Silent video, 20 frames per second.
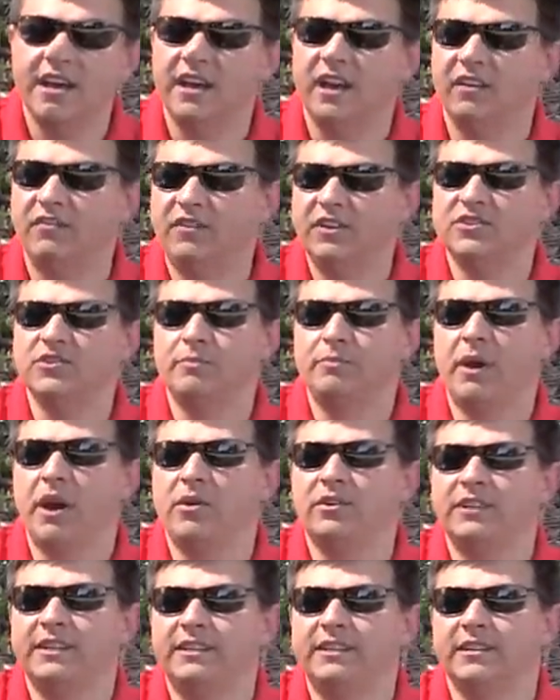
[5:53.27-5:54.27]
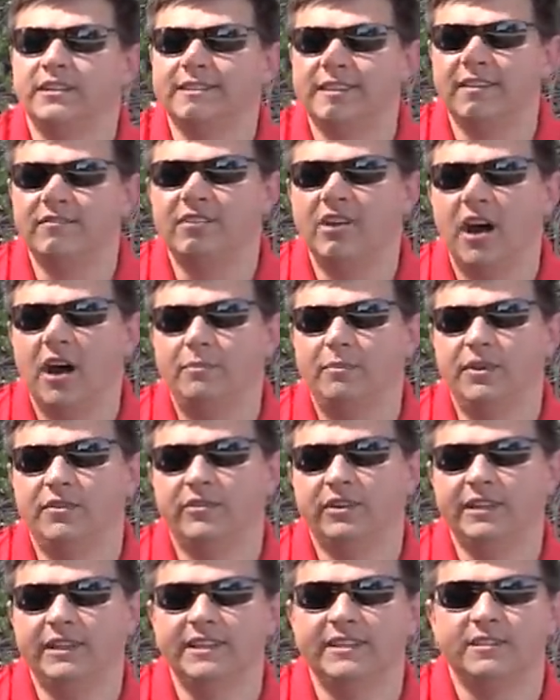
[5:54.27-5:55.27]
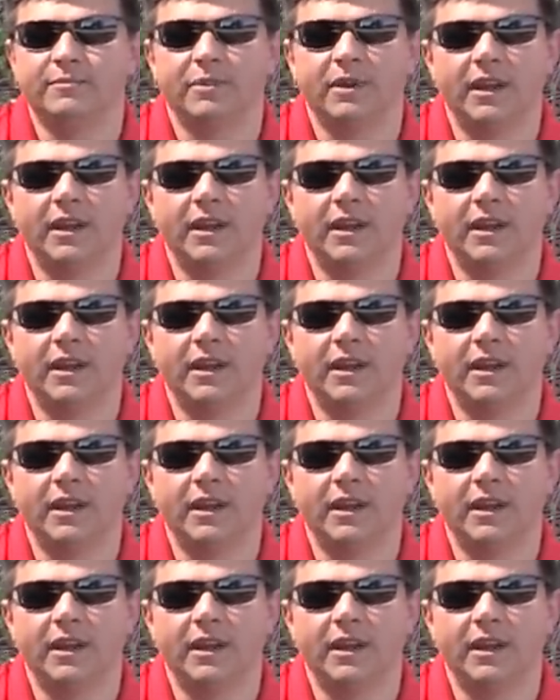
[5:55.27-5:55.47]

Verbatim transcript: Official power details have not been released,